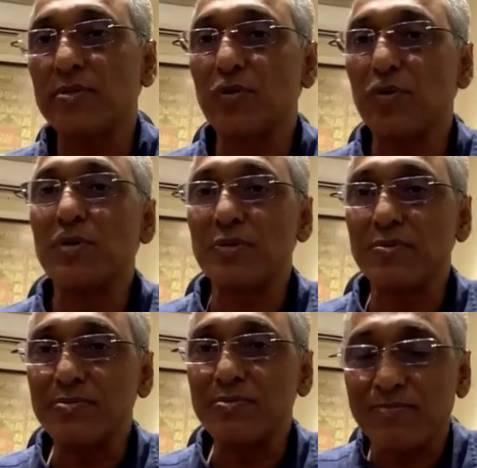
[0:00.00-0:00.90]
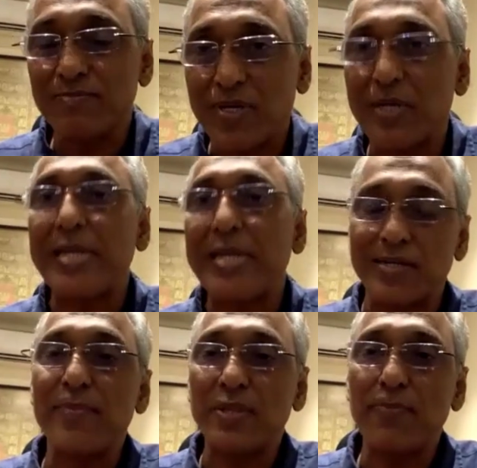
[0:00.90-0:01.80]
you know,
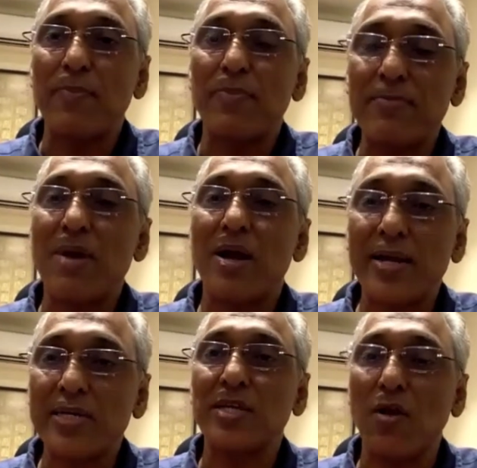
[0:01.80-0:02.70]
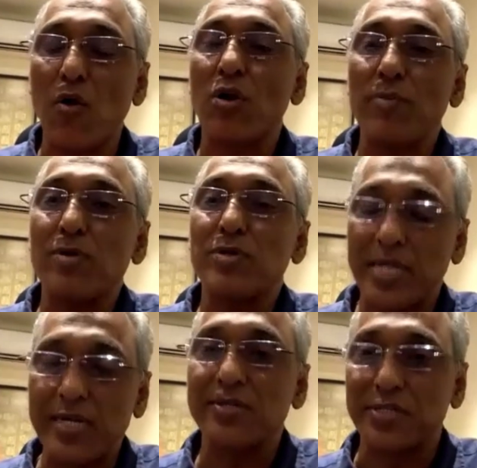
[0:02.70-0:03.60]
created. I mean, the public markets are all about
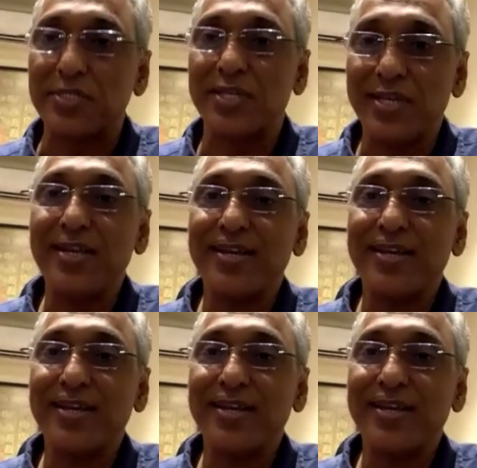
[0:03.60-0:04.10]
secondaries.